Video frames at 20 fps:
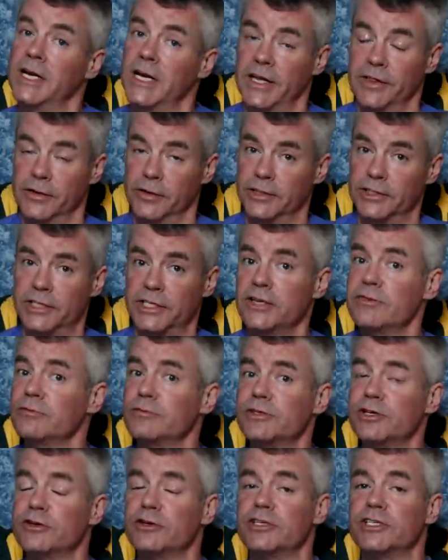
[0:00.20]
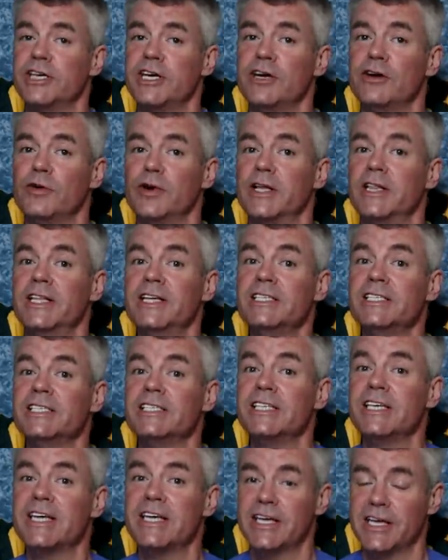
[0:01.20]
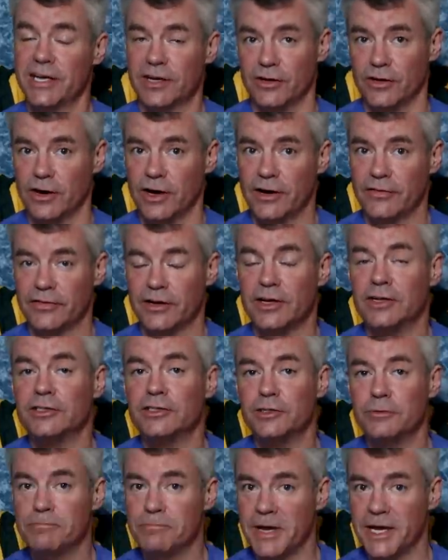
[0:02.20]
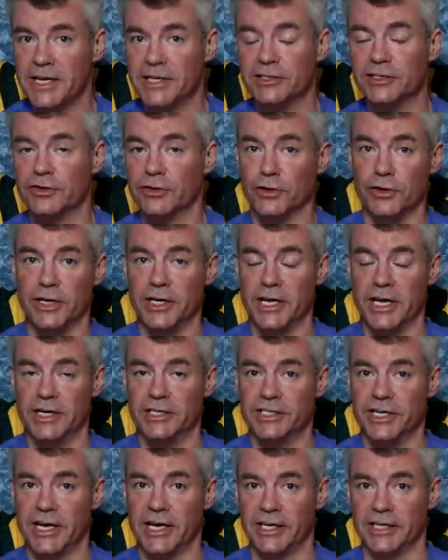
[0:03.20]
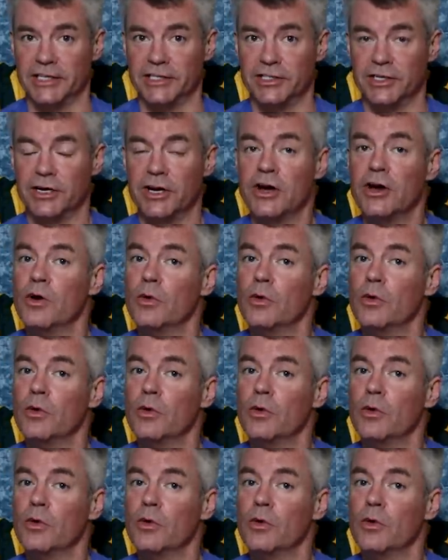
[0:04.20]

Hey there, it's Steve from Serious Keto, and this is the kickoff to May's 30 Day Challenge,